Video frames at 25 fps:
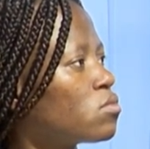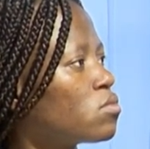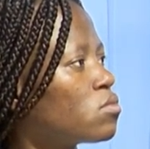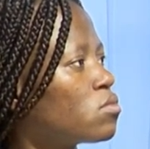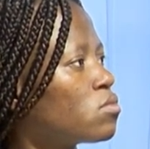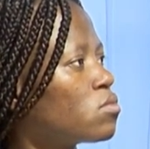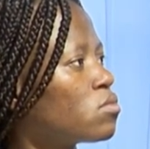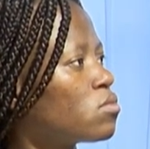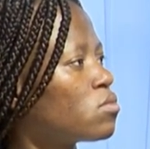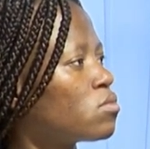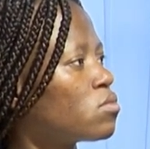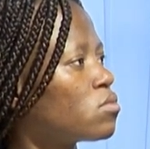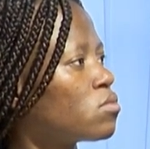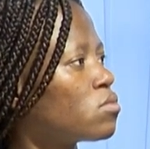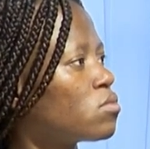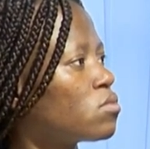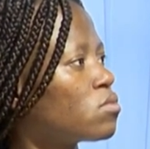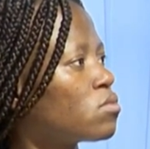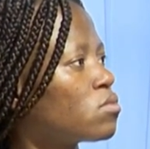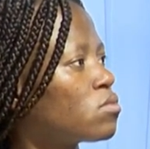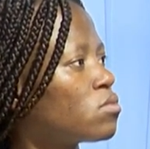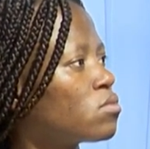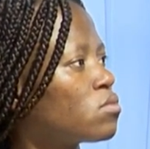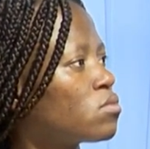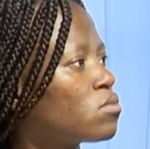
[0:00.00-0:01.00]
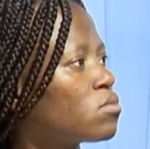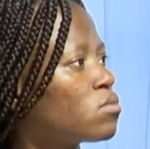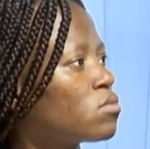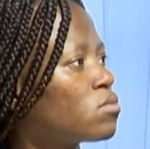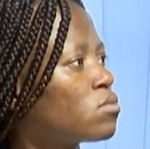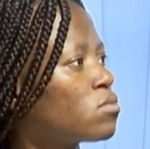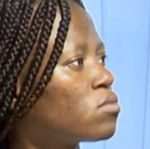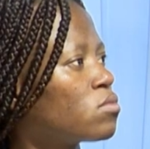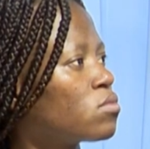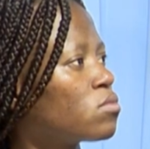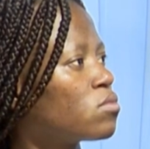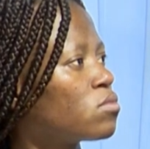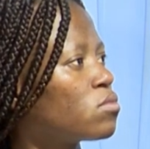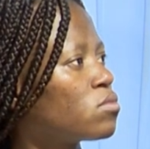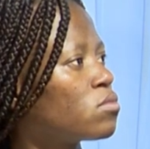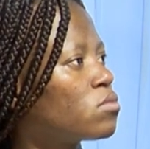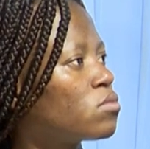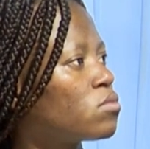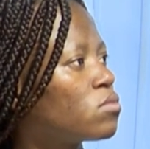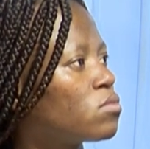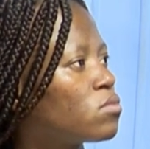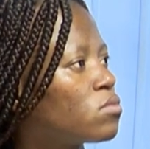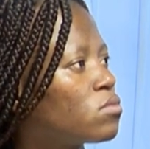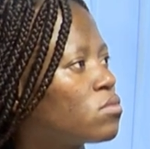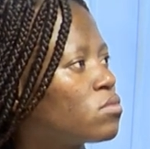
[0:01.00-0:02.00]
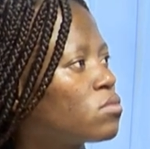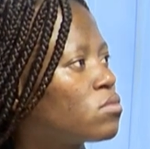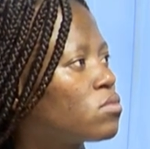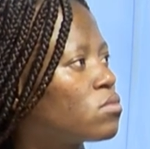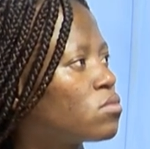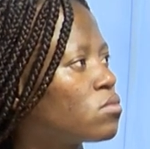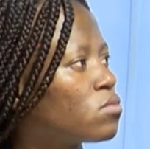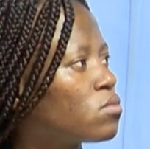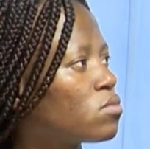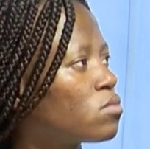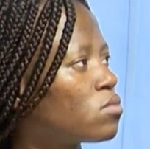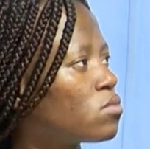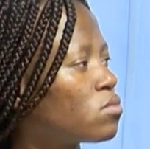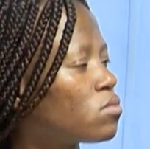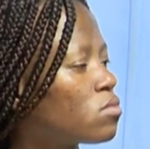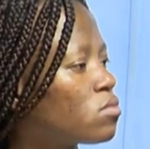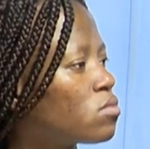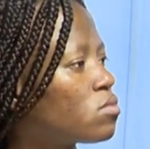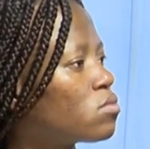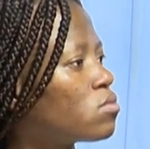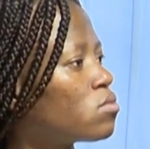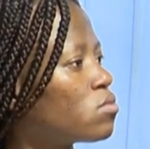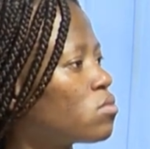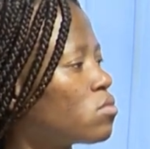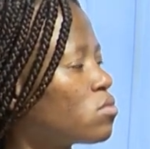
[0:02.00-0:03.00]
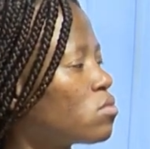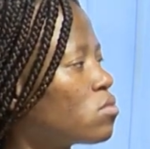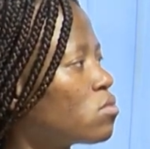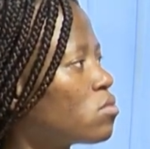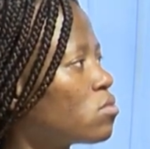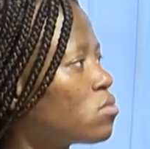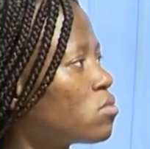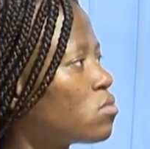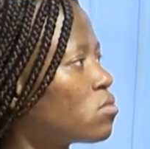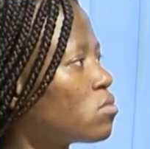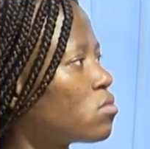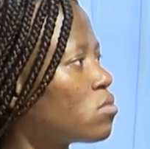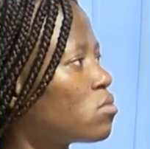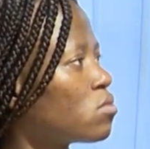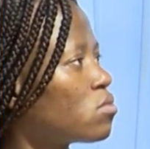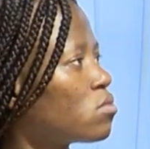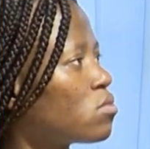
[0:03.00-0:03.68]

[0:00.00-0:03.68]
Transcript: [no speech]